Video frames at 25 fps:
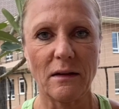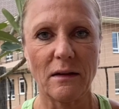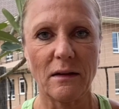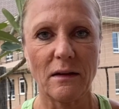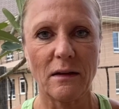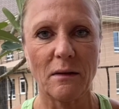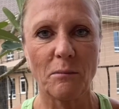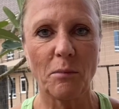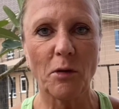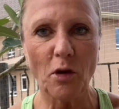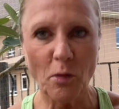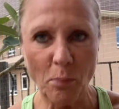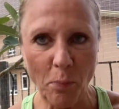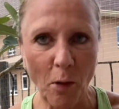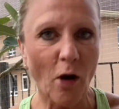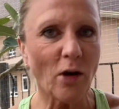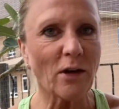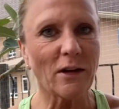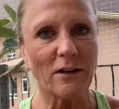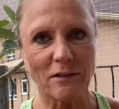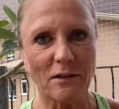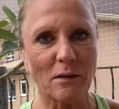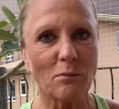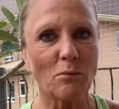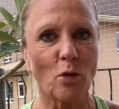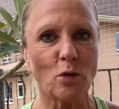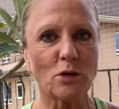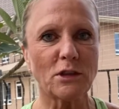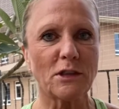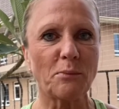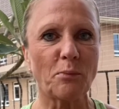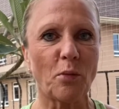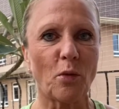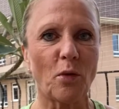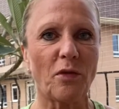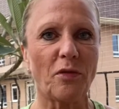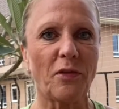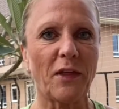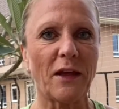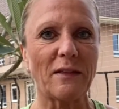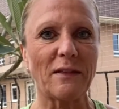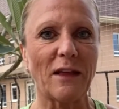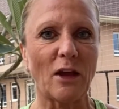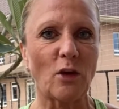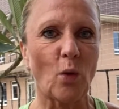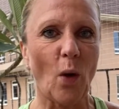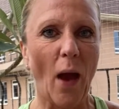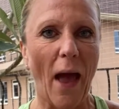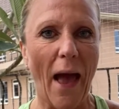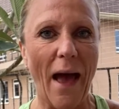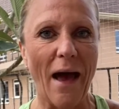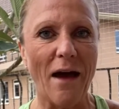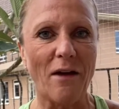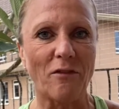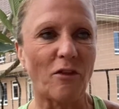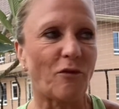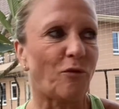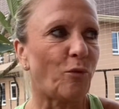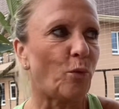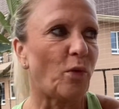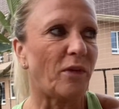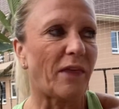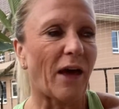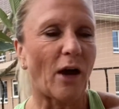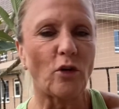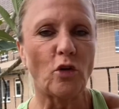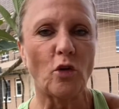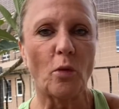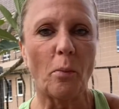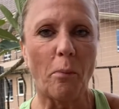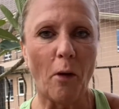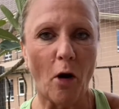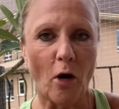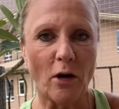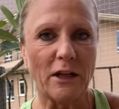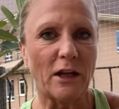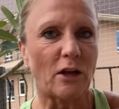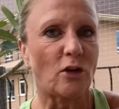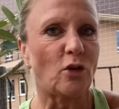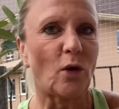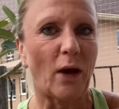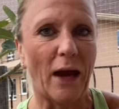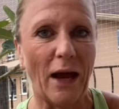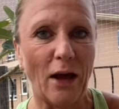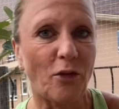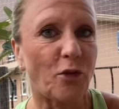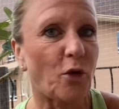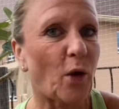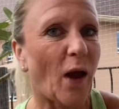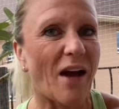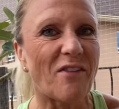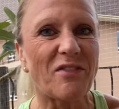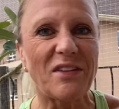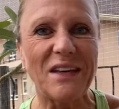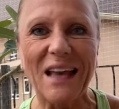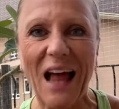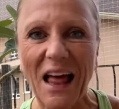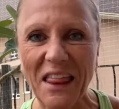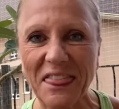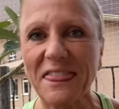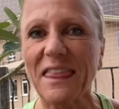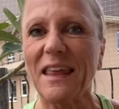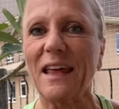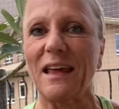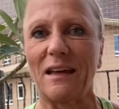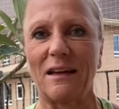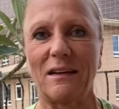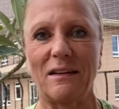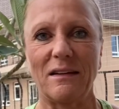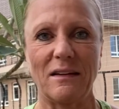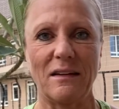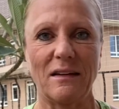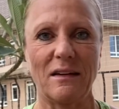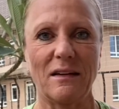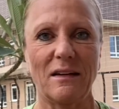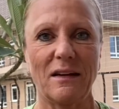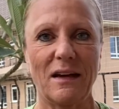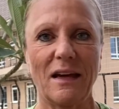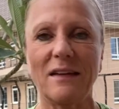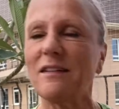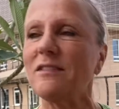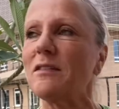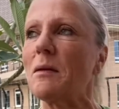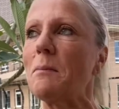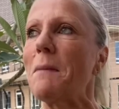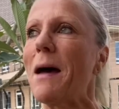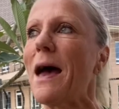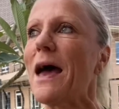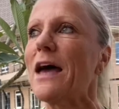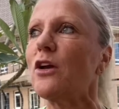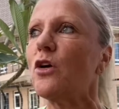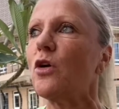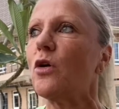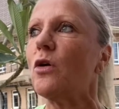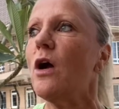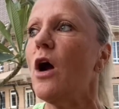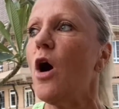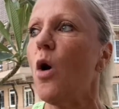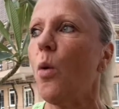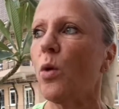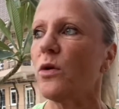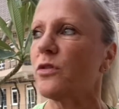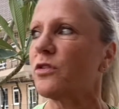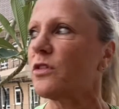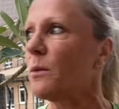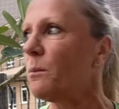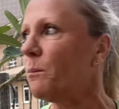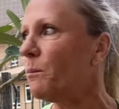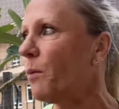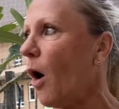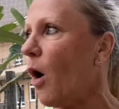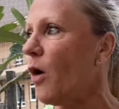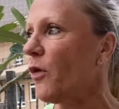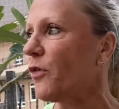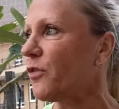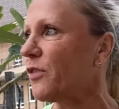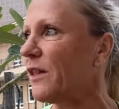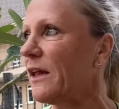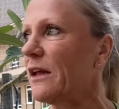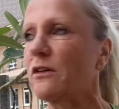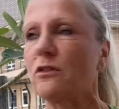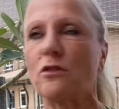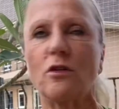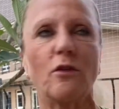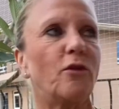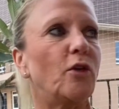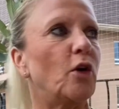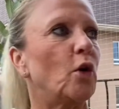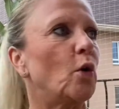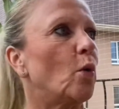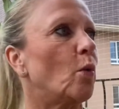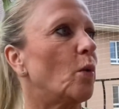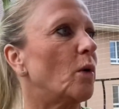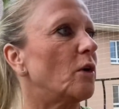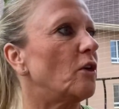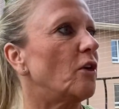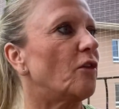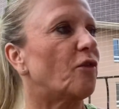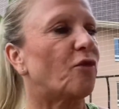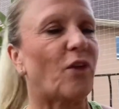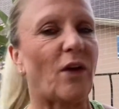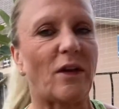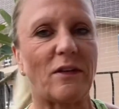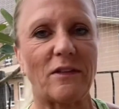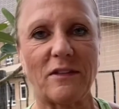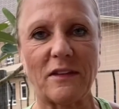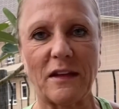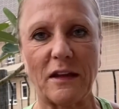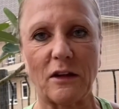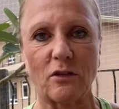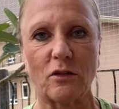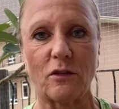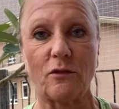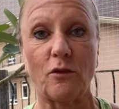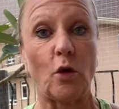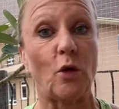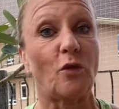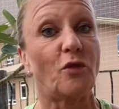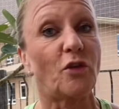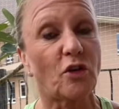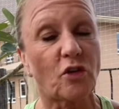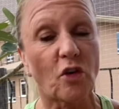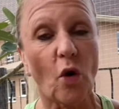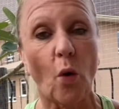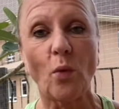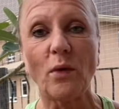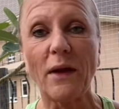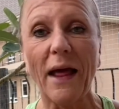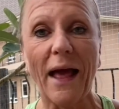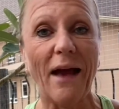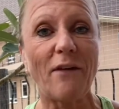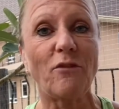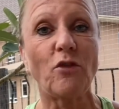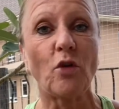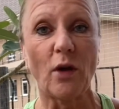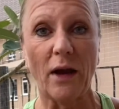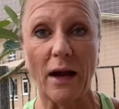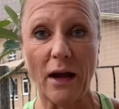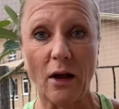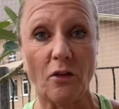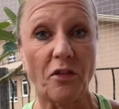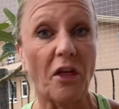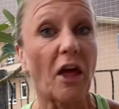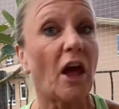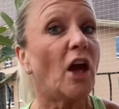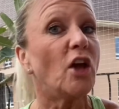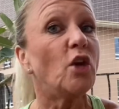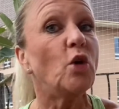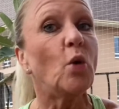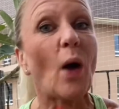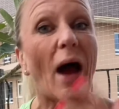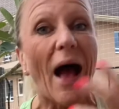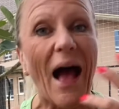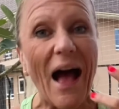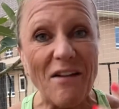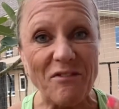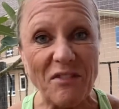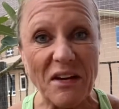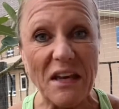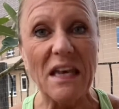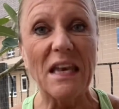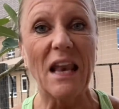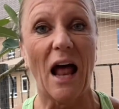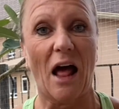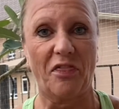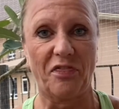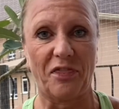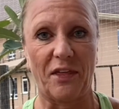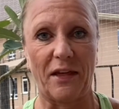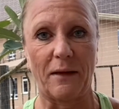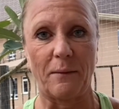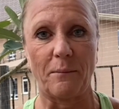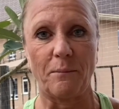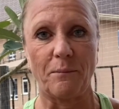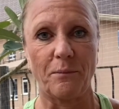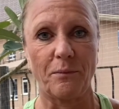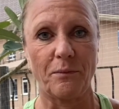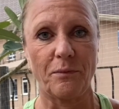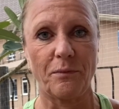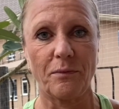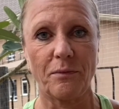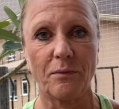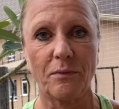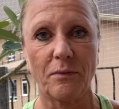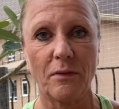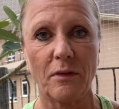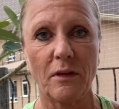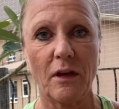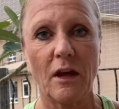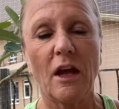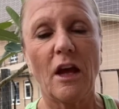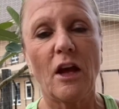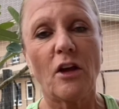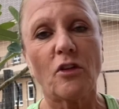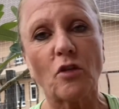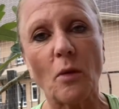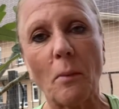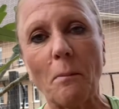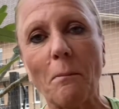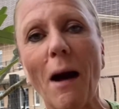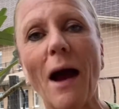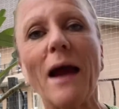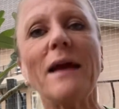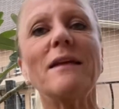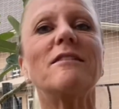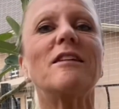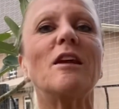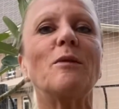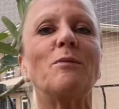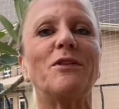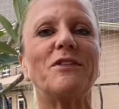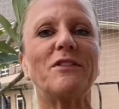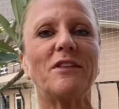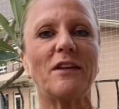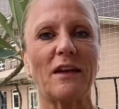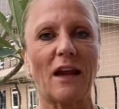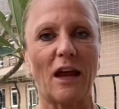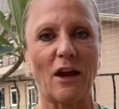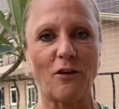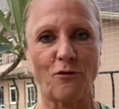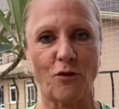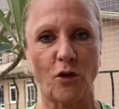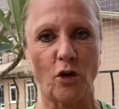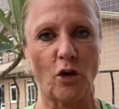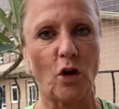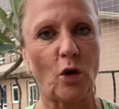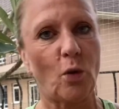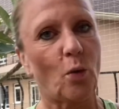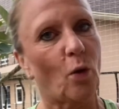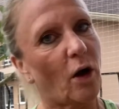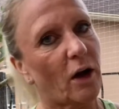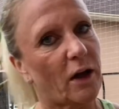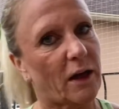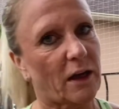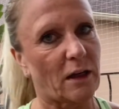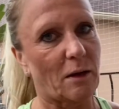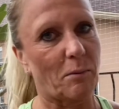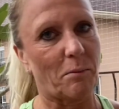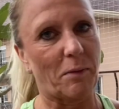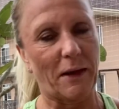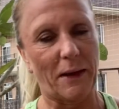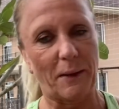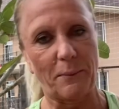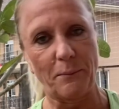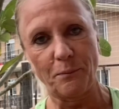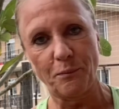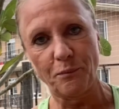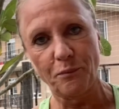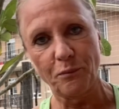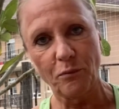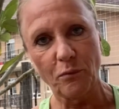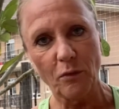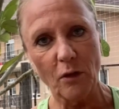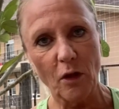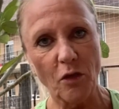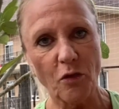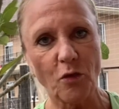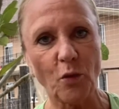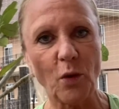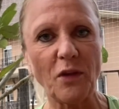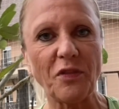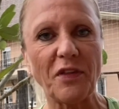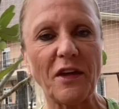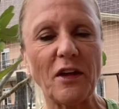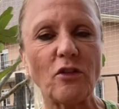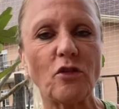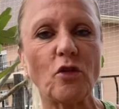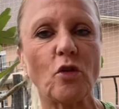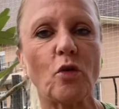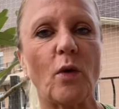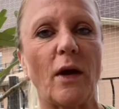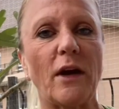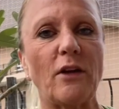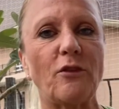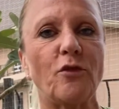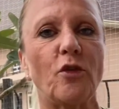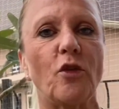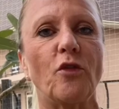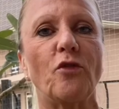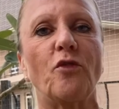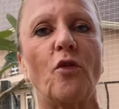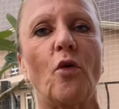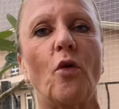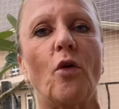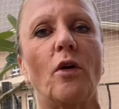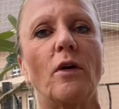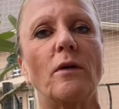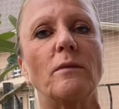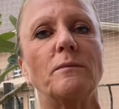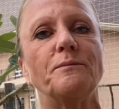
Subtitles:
But your body is the most important thing that you have. Without your body and your health, you have nothing. It doesn't matter what the boss thinks of you or what your friends thinks of you. If you don't have your health, you have nothing. So my tips today for you are going to be 3 things you're grateful for.